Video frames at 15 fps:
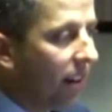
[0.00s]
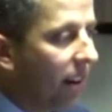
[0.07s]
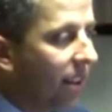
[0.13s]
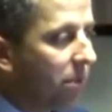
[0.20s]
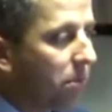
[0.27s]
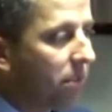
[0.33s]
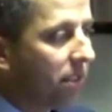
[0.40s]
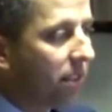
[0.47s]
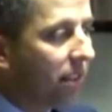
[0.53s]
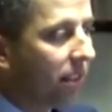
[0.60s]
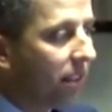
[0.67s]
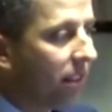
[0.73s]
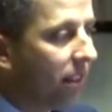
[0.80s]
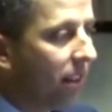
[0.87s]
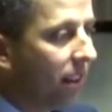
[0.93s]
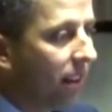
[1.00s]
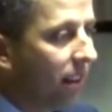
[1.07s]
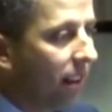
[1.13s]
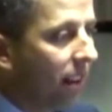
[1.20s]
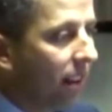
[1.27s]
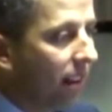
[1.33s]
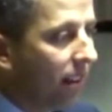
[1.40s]
in a hospital setting
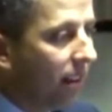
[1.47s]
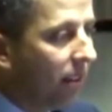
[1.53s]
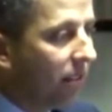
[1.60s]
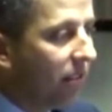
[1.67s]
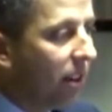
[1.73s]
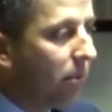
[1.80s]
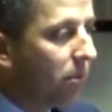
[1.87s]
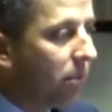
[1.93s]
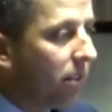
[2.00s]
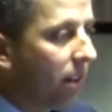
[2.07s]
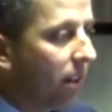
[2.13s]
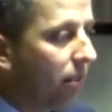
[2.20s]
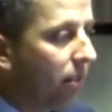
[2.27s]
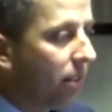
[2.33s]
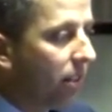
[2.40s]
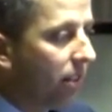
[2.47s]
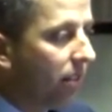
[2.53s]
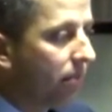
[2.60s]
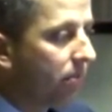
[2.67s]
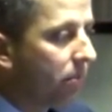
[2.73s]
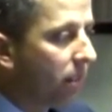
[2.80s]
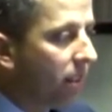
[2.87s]
develops
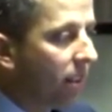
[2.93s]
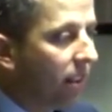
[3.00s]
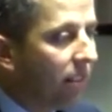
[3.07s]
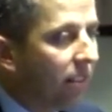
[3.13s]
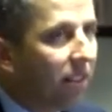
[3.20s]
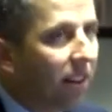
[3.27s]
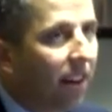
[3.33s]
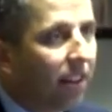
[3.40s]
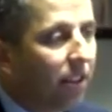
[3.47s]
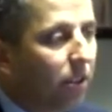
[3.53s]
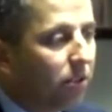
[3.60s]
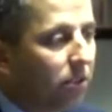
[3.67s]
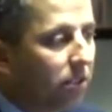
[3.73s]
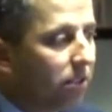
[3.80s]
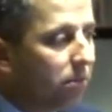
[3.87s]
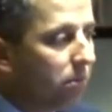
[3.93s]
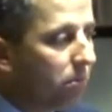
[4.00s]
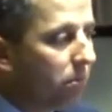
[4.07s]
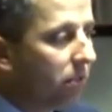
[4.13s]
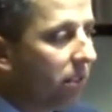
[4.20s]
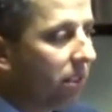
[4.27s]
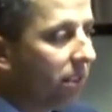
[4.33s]
diarrhea, the diagnosis
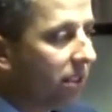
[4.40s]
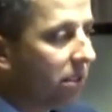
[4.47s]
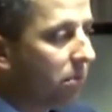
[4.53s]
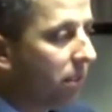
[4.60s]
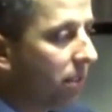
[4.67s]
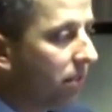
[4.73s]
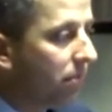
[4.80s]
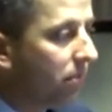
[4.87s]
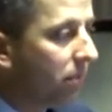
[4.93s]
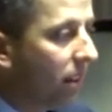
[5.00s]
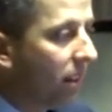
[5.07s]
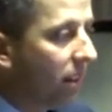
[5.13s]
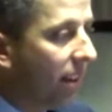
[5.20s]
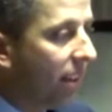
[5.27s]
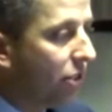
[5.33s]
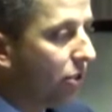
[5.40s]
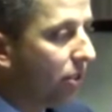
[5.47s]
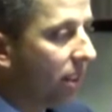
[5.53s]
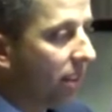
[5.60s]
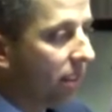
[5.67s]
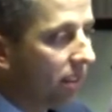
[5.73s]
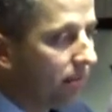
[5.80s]
needs to be
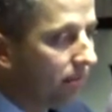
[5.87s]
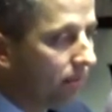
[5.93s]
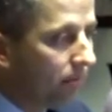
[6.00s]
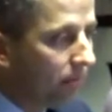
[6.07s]
entertained,